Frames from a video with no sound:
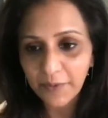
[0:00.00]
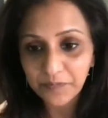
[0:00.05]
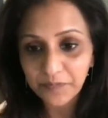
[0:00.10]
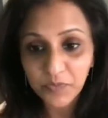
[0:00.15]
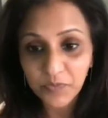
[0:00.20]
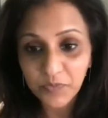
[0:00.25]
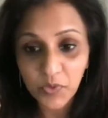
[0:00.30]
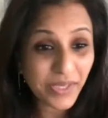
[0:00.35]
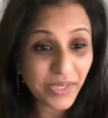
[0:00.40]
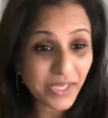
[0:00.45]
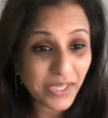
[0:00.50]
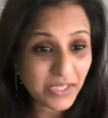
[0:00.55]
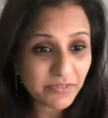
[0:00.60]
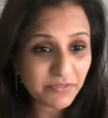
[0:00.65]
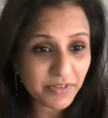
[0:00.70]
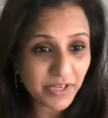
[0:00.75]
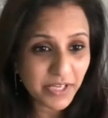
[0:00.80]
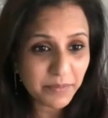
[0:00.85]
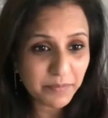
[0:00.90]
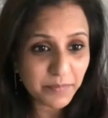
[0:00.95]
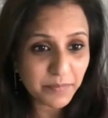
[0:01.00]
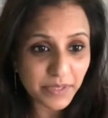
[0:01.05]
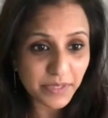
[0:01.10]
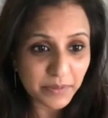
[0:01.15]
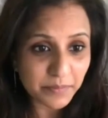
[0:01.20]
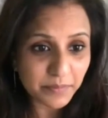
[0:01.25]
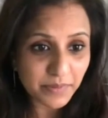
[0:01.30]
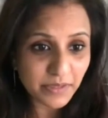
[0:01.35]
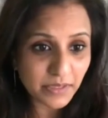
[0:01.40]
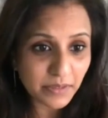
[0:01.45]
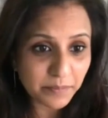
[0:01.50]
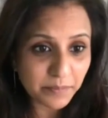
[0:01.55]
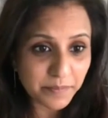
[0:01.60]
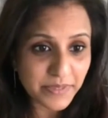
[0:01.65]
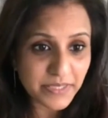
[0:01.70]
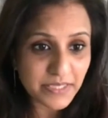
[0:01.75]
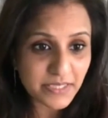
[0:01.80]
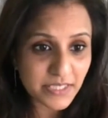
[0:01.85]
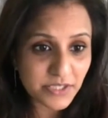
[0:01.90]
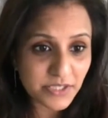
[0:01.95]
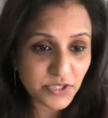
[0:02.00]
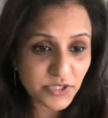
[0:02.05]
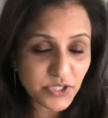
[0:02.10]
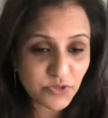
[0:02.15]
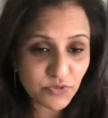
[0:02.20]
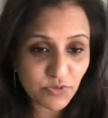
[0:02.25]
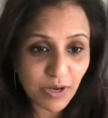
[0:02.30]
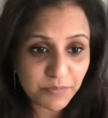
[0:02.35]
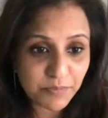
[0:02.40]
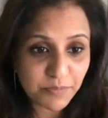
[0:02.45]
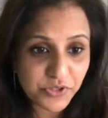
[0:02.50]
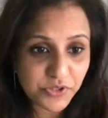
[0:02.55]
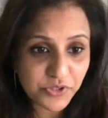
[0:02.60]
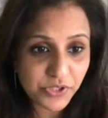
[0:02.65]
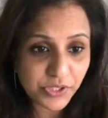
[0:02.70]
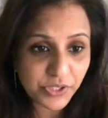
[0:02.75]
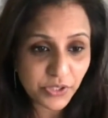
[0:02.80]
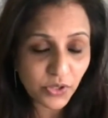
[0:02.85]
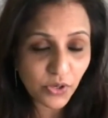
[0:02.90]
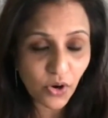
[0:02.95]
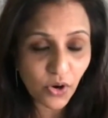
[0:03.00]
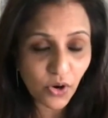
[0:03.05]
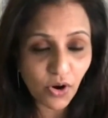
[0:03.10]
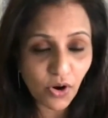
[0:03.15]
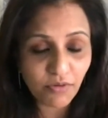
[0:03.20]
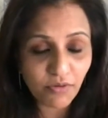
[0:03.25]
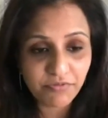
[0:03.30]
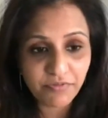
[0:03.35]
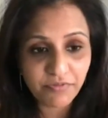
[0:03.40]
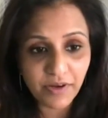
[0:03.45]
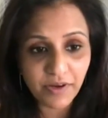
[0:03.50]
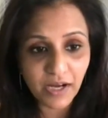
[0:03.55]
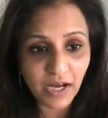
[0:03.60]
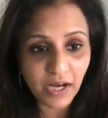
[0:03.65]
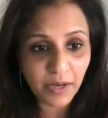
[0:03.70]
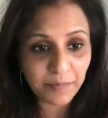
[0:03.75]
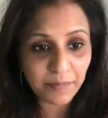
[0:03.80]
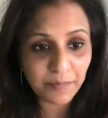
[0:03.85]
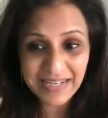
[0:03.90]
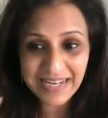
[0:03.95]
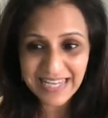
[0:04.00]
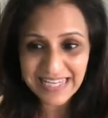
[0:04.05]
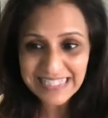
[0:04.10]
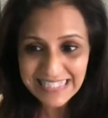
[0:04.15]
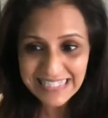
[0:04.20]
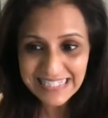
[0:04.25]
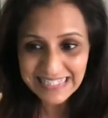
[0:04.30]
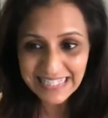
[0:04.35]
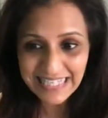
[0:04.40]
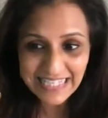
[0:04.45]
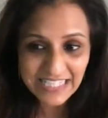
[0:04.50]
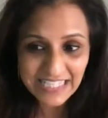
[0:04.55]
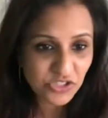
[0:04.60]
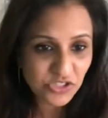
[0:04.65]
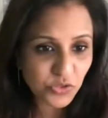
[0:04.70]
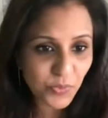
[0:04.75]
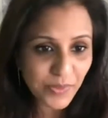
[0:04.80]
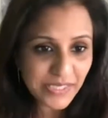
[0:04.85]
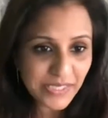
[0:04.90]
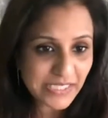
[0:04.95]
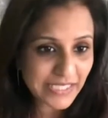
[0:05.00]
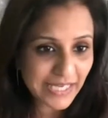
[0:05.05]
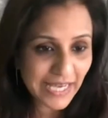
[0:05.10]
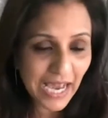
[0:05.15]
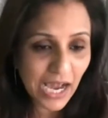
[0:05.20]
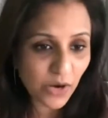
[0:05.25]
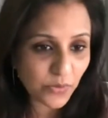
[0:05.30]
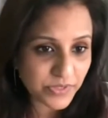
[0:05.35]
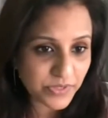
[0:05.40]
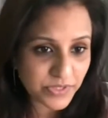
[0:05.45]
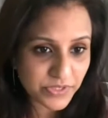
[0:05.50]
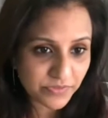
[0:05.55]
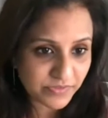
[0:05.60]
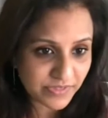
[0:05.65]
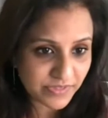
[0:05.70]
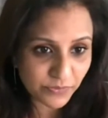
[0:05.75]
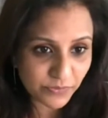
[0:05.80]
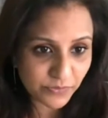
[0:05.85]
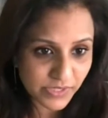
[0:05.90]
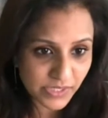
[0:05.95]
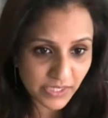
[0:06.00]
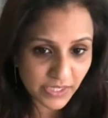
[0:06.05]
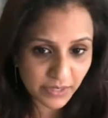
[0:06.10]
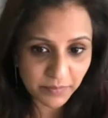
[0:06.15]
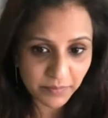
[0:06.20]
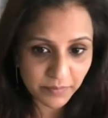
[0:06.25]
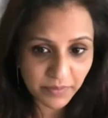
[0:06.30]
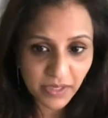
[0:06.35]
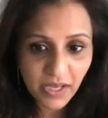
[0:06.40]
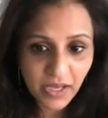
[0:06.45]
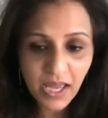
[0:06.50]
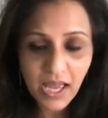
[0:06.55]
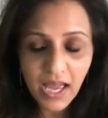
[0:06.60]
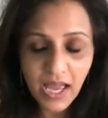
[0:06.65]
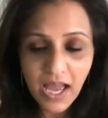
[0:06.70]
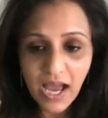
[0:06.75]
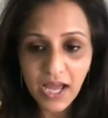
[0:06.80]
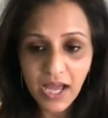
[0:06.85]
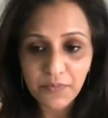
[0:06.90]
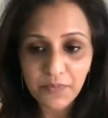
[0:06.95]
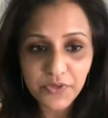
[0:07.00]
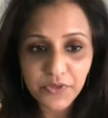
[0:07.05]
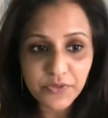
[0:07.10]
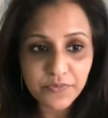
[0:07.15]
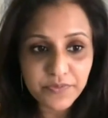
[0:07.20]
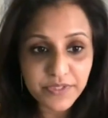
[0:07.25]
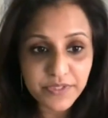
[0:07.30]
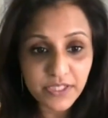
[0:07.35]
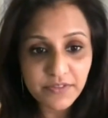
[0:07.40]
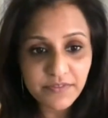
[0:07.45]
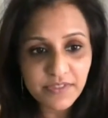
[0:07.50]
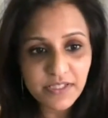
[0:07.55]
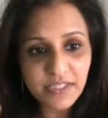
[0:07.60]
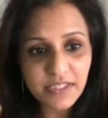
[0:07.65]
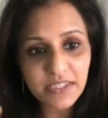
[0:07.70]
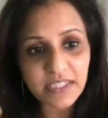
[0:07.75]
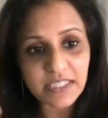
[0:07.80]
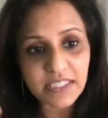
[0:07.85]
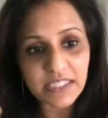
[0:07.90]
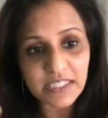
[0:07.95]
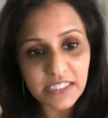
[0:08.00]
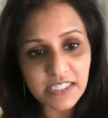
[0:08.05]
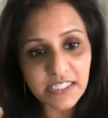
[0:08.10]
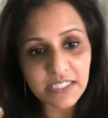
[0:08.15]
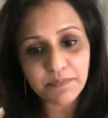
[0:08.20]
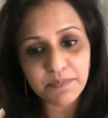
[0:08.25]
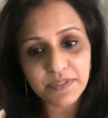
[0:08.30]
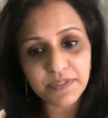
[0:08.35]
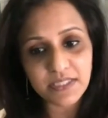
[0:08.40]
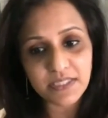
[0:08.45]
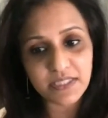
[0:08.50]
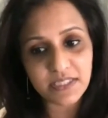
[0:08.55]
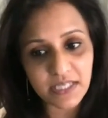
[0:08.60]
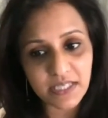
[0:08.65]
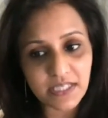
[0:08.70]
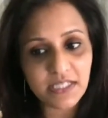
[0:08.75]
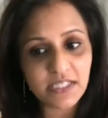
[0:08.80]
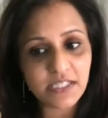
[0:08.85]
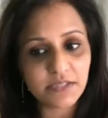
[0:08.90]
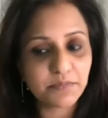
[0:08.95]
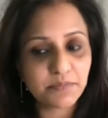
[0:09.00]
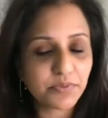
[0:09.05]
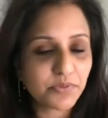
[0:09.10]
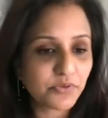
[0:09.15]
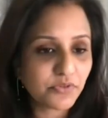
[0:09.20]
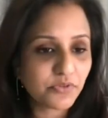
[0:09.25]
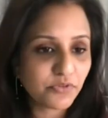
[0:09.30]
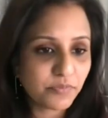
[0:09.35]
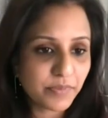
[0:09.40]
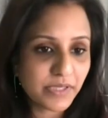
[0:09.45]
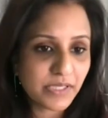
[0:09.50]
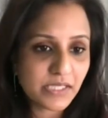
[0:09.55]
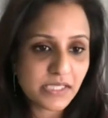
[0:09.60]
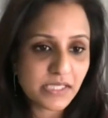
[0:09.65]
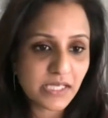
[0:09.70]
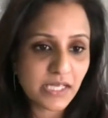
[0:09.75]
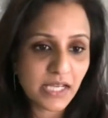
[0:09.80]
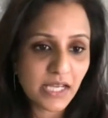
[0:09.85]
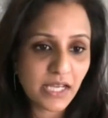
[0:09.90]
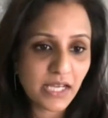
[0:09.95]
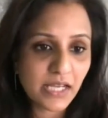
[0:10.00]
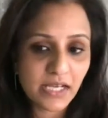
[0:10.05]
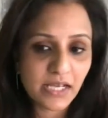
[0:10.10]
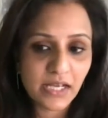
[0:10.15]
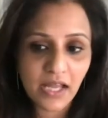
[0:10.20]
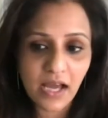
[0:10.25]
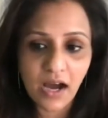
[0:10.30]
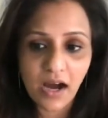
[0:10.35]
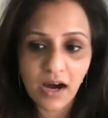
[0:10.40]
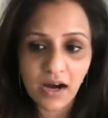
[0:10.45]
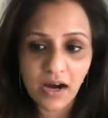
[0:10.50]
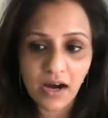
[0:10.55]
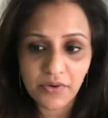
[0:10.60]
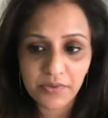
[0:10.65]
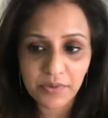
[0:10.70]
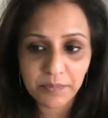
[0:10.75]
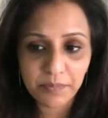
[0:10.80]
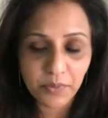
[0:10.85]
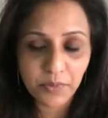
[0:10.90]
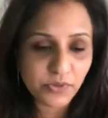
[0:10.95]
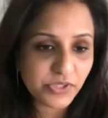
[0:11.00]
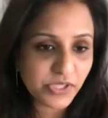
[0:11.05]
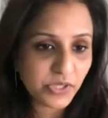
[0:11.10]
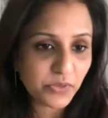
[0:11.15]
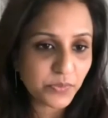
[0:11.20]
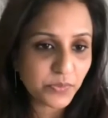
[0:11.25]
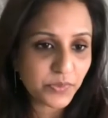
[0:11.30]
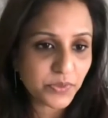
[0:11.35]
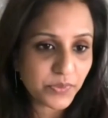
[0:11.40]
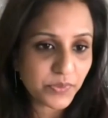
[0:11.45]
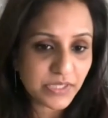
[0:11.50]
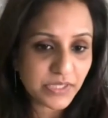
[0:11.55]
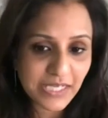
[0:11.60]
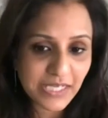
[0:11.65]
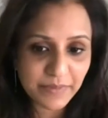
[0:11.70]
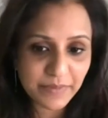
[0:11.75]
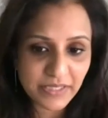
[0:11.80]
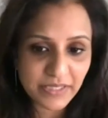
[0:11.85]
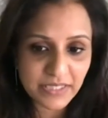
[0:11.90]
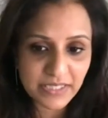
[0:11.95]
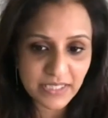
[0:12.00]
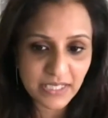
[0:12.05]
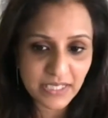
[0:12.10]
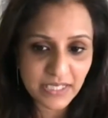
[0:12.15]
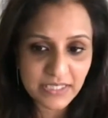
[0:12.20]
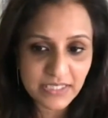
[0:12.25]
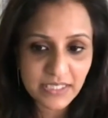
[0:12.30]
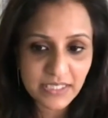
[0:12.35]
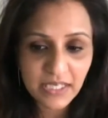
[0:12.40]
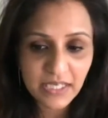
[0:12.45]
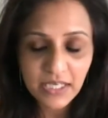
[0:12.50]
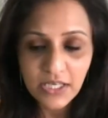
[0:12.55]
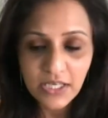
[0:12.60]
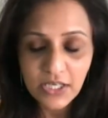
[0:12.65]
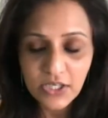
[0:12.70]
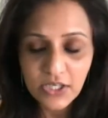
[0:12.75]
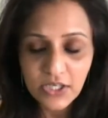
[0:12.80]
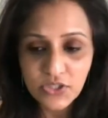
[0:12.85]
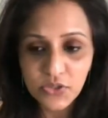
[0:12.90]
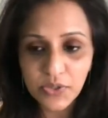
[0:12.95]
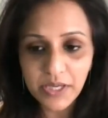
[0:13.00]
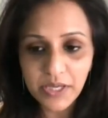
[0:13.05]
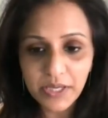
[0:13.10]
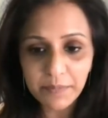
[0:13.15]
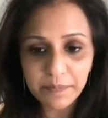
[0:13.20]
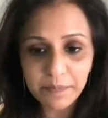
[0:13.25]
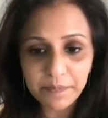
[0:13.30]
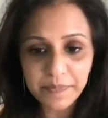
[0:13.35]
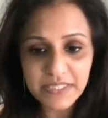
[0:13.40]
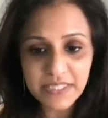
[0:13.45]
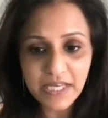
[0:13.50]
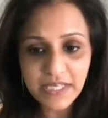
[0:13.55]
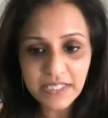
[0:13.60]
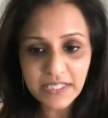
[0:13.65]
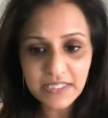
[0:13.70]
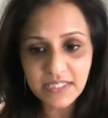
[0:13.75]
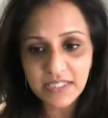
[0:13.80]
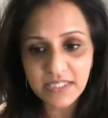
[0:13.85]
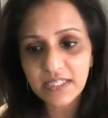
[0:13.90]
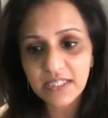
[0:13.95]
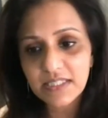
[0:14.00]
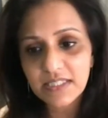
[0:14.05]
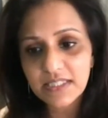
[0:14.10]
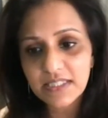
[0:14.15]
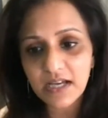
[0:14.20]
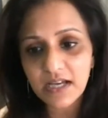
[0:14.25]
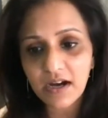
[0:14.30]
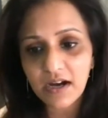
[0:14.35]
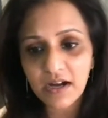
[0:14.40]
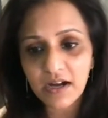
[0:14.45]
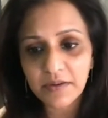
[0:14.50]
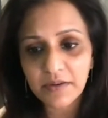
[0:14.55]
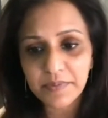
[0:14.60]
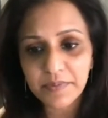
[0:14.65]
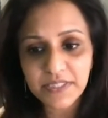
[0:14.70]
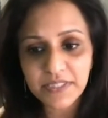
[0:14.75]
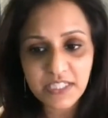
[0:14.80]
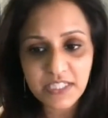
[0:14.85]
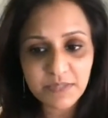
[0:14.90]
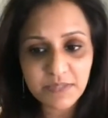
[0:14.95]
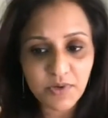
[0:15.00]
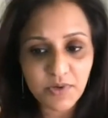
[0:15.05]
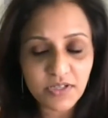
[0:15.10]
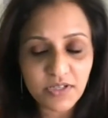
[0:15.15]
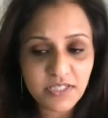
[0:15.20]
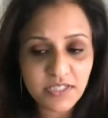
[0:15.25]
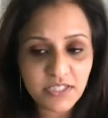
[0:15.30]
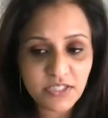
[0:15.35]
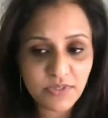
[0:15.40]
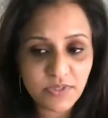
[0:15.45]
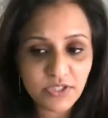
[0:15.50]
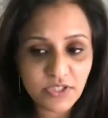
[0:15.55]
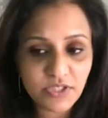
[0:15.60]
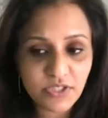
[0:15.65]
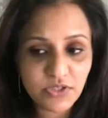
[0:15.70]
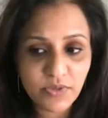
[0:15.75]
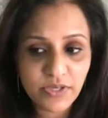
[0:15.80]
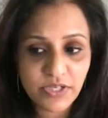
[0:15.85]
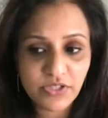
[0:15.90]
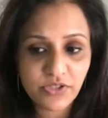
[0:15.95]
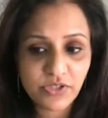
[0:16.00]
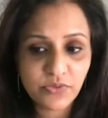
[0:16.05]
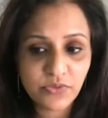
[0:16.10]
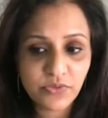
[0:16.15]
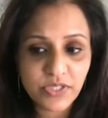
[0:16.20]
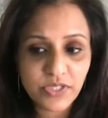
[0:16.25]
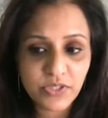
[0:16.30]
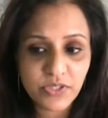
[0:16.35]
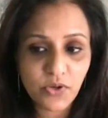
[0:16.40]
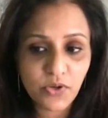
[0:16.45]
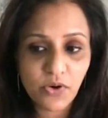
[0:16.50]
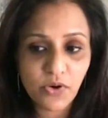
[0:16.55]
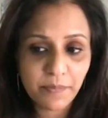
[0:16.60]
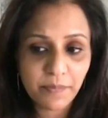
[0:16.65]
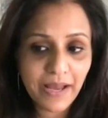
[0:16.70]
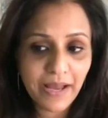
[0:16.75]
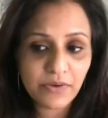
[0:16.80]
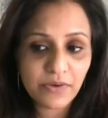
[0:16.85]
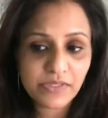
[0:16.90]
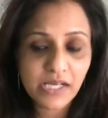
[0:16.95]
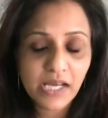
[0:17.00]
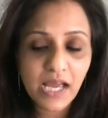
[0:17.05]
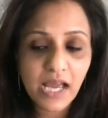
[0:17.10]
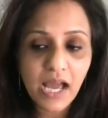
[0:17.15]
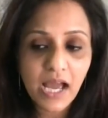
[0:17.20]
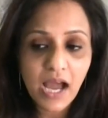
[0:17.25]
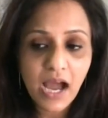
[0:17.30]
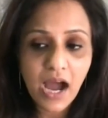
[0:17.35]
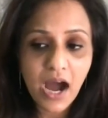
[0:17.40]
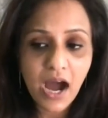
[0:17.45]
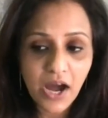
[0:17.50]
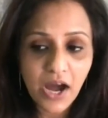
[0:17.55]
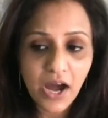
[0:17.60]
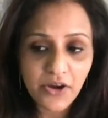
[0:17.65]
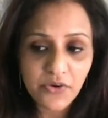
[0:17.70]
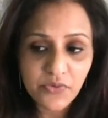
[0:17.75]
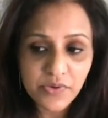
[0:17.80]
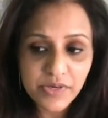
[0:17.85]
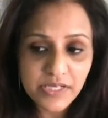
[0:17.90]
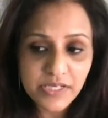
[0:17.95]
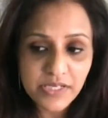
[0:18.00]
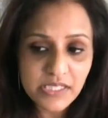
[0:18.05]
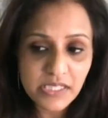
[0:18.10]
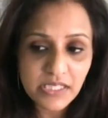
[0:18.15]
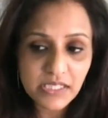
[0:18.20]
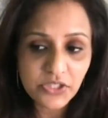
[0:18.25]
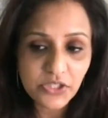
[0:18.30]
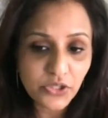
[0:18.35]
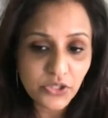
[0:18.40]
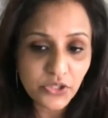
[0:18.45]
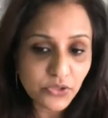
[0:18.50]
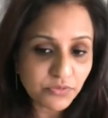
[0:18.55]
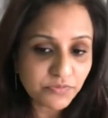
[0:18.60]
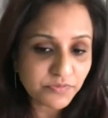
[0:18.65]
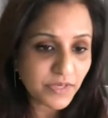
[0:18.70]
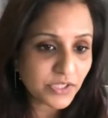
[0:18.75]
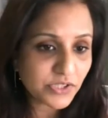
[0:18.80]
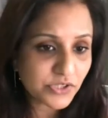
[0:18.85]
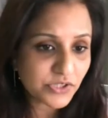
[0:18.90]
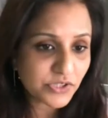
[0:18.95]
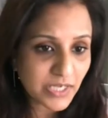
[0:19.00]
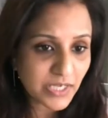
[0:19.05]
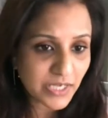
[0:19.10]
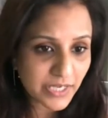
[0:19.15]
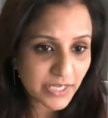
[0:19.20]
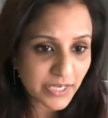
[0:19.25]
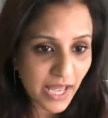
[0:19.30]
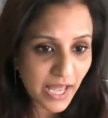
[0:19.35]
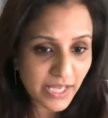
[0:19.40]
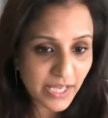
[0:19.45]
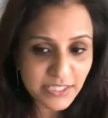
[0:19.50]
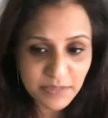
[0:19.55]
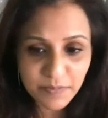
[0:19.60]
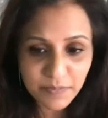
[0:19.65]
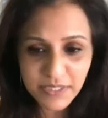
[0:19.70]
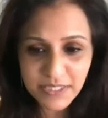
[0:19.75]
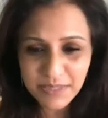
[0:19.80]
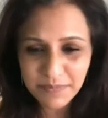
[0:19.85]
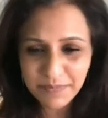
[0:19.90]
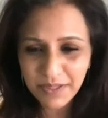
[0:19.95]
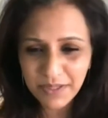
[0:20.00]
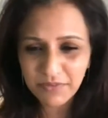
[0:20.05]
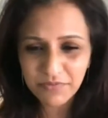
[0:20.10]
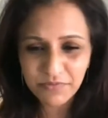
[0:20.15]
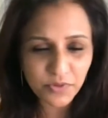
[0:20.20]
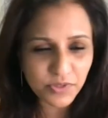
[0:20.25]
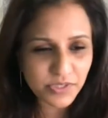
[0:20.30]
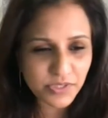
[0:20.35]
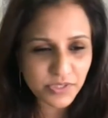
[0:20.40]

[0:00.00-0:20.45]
We had a very minimal business disruption of less than 20 hours of downtime. And we observed a 30% improvement in our reporting with real-time insights. So besides this, our business process registration, we saw about 100 new functional enhancements, about 40